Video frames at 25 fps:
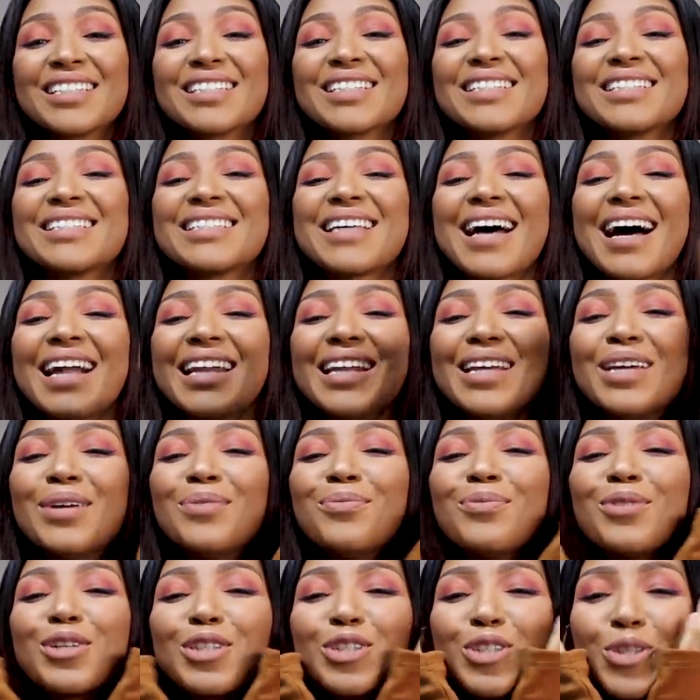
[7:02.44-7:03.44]
to tell
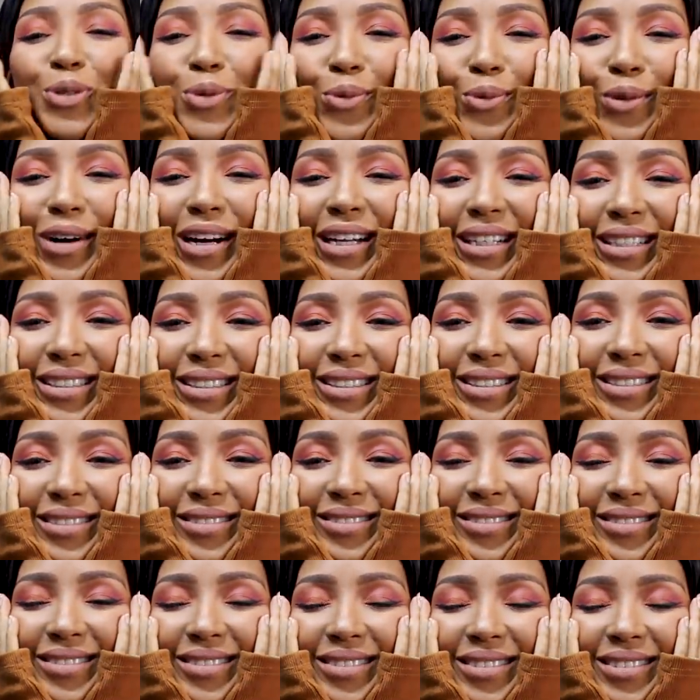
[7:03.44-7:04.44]
him what you want.
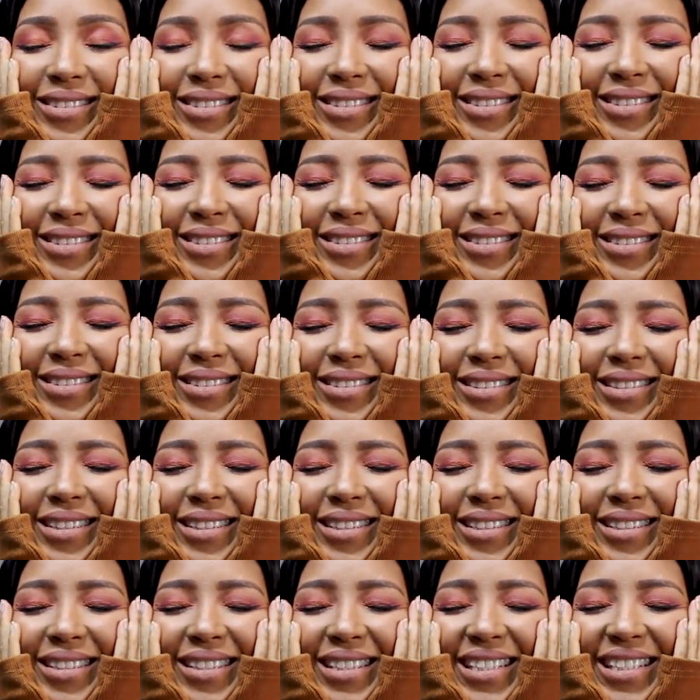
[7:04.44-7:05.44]
Oh,
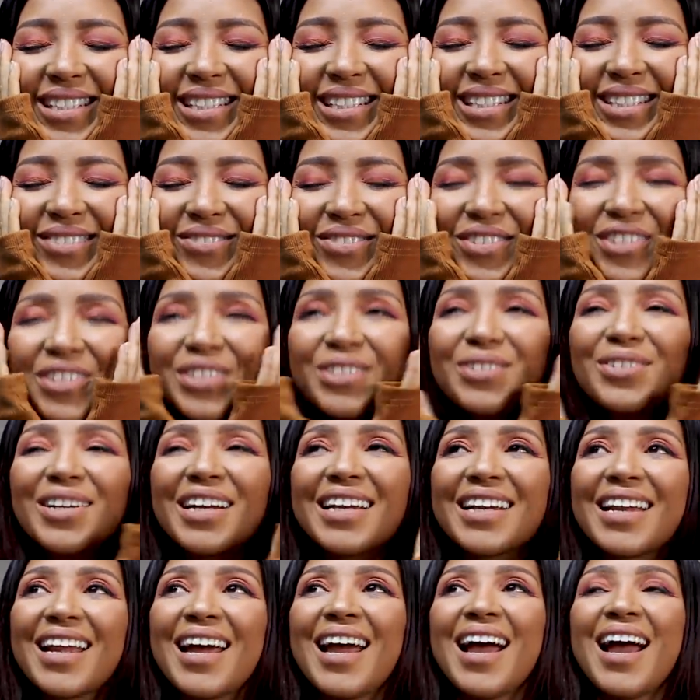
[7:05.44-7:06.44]
this is such a difficult
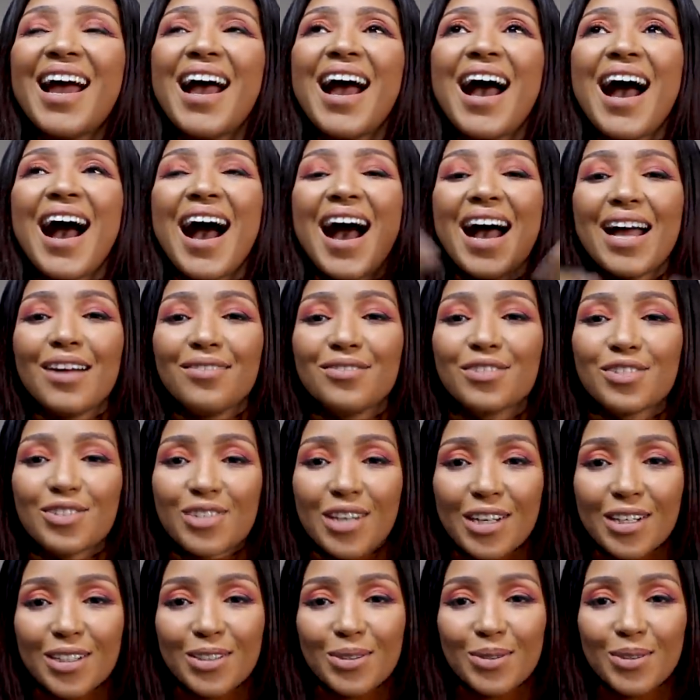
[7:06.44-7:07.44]
one. I've
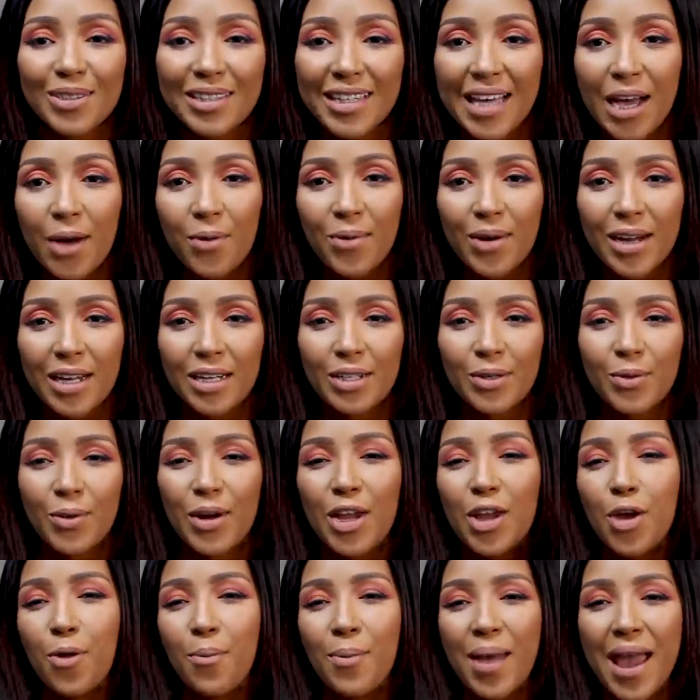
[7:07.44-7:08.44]
struggled with that one,
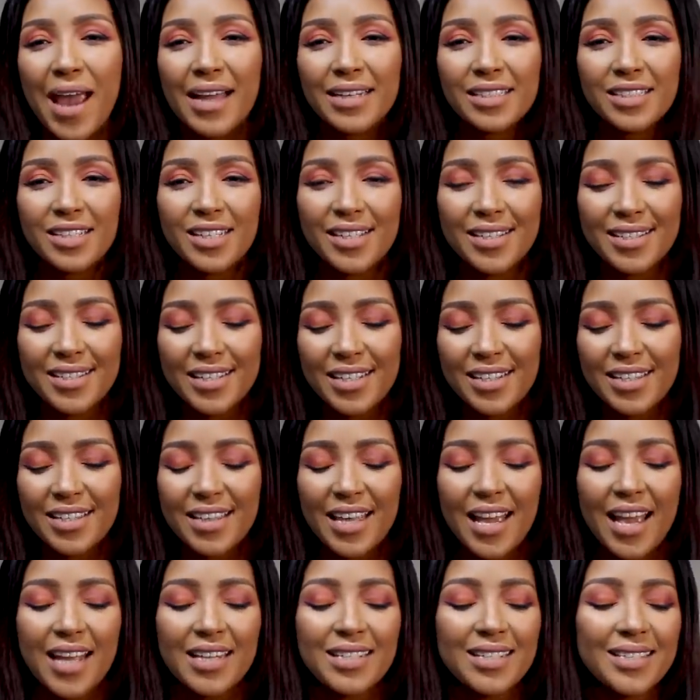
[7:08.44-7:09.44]
where your man just sits
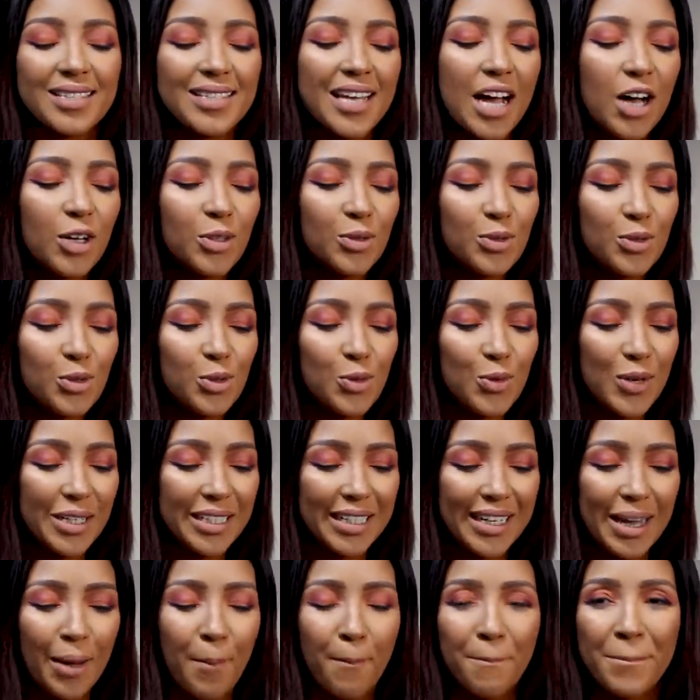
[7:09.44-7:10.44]
there and tells you
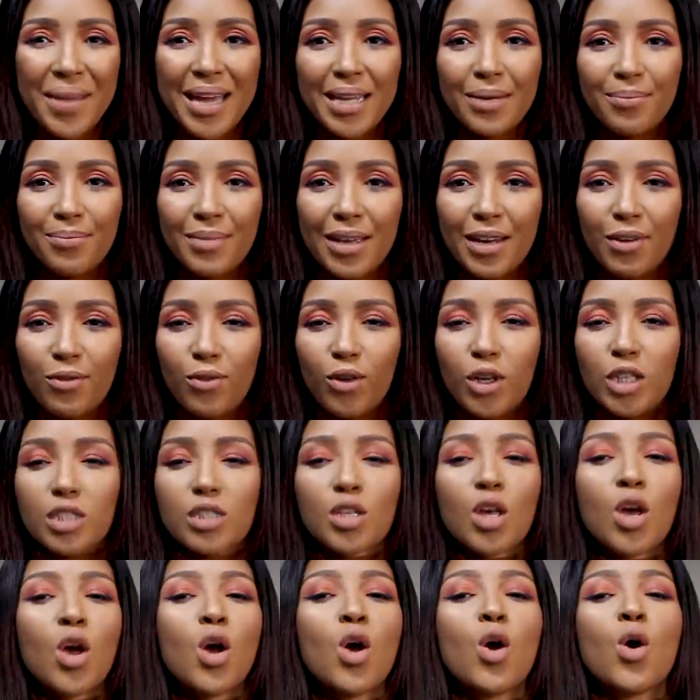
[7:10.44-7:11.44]
in a Batman
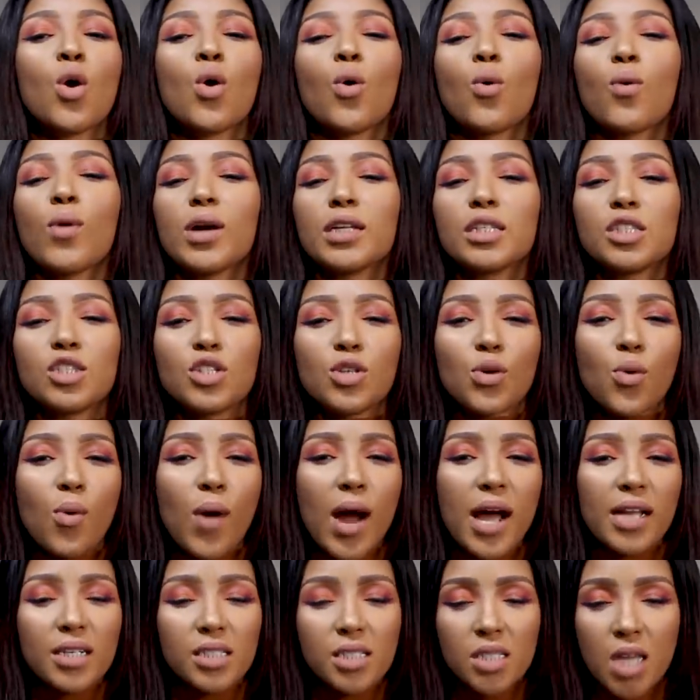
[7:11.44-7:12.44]
voice, what do you
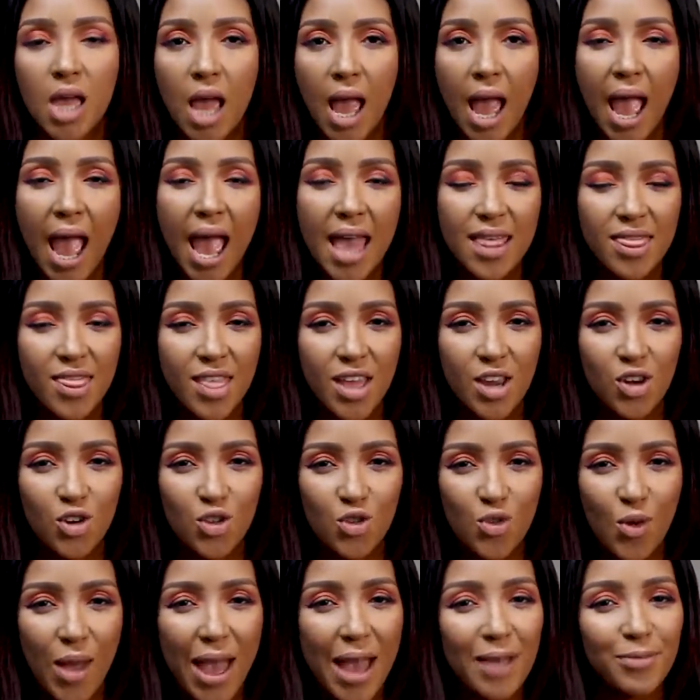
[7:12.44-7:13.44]
want? And then
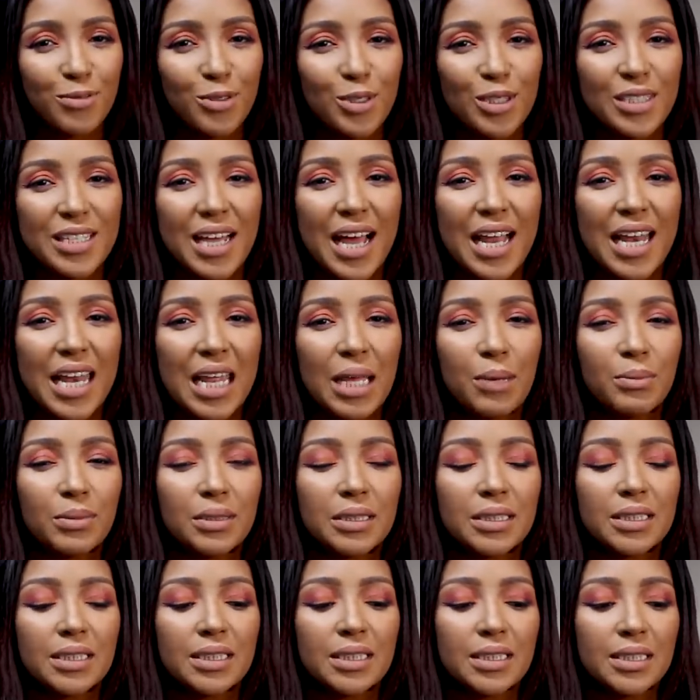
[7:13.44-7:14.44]
you have to tell him